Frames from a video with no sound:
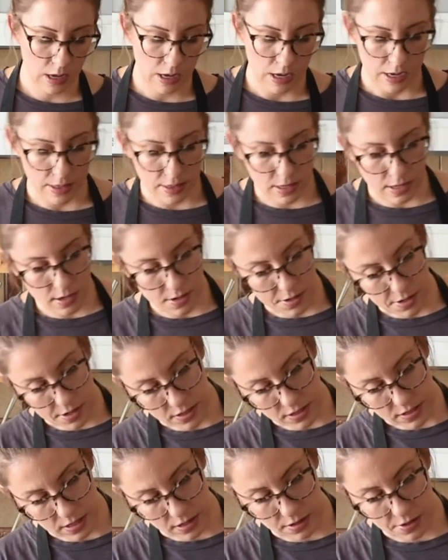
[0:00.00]
And then
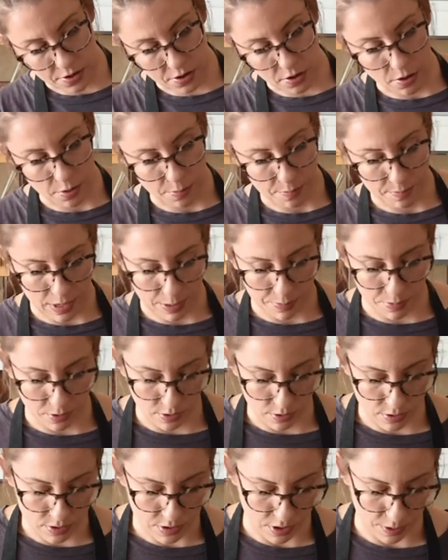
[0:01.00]
there's a little
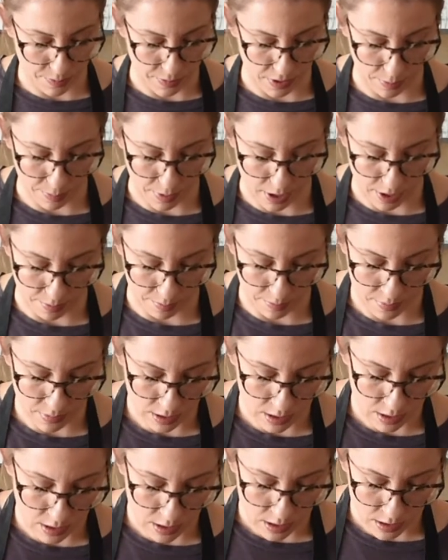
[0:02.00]
maple syrup in the bottom.
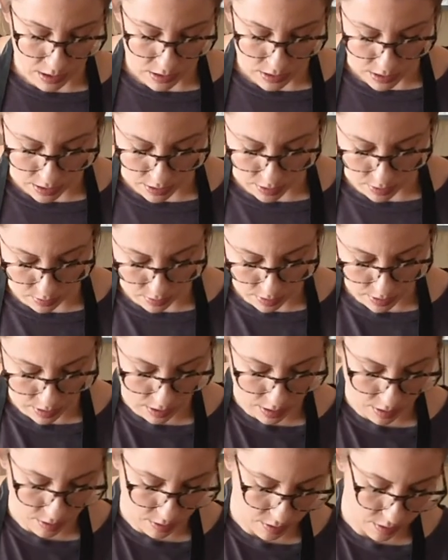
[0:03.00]
So
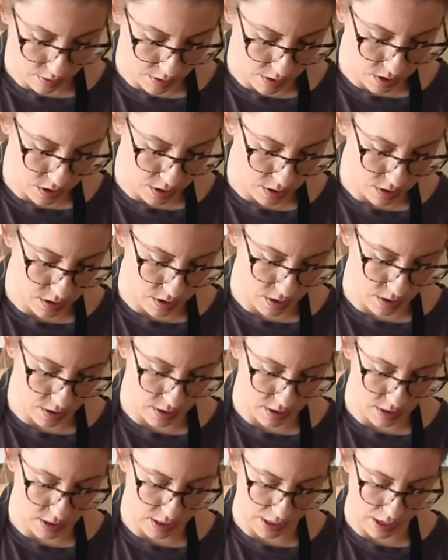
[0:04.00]
I'm going to stir
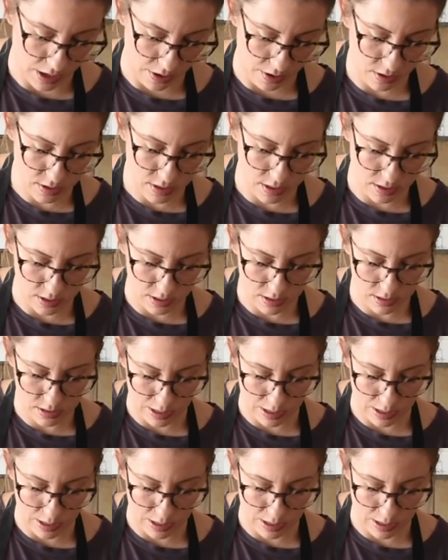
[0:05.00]
this together since it's